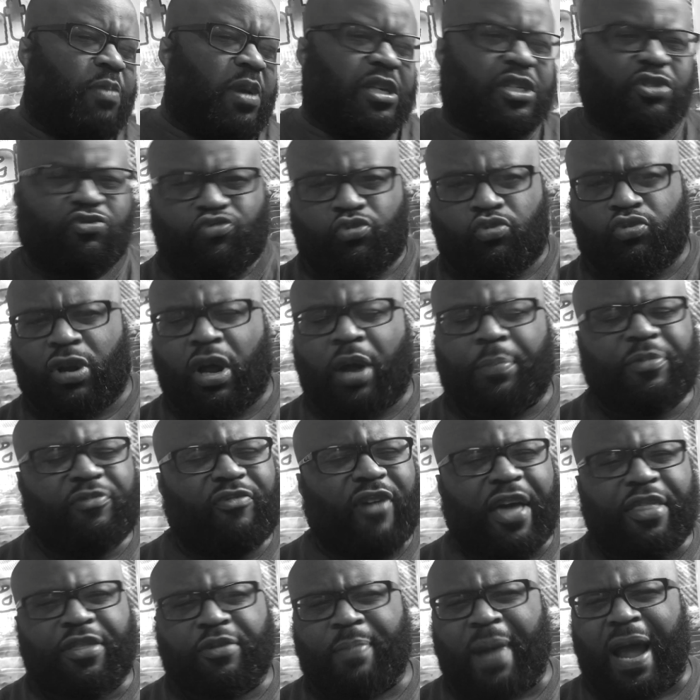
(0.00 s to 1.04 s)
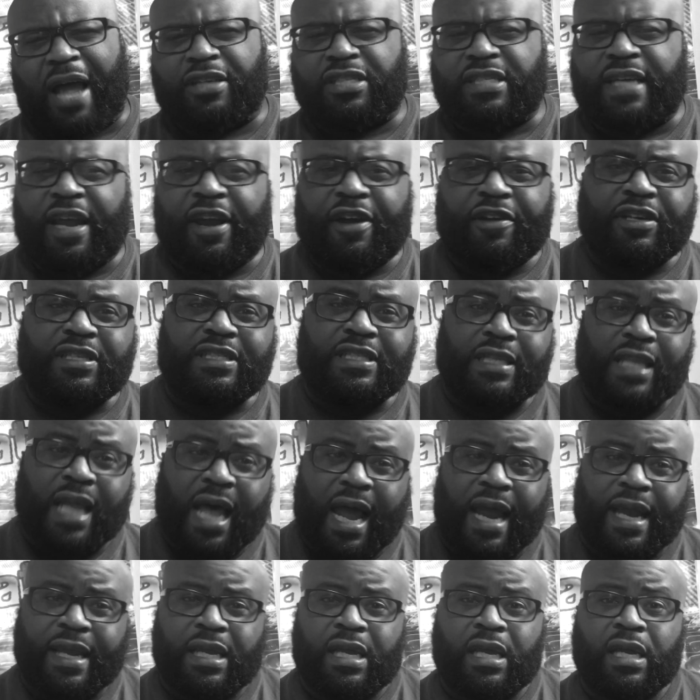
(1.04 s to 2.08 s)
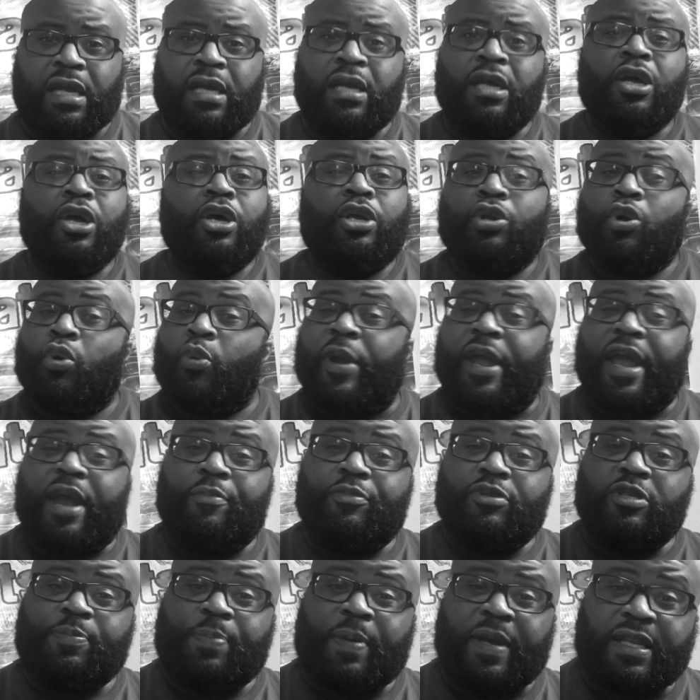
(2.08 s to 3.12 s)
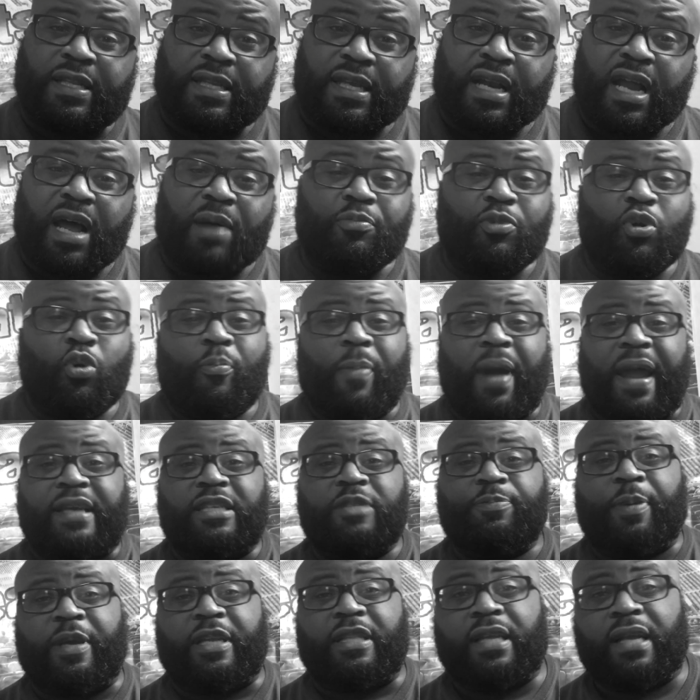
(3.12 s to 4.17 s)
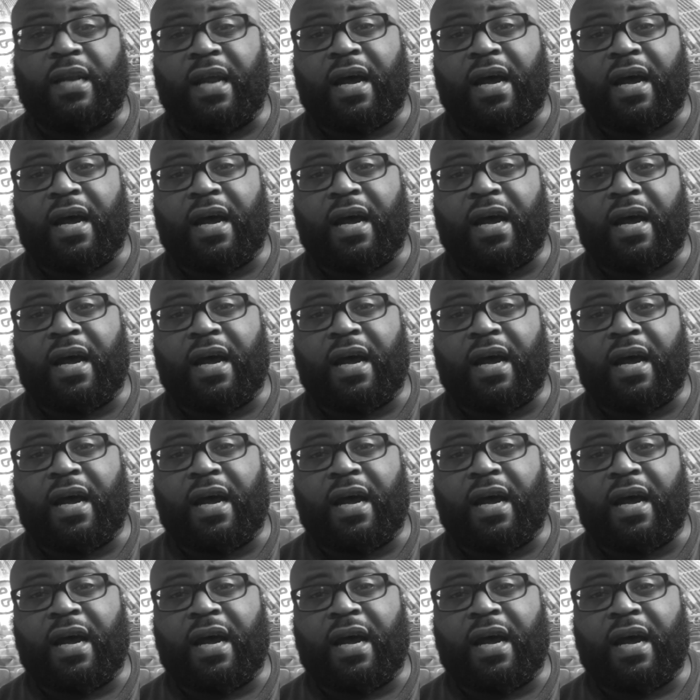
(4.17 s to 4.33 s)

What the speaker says: Myles Garrett is lying. No cameras picked it up, no mics picked it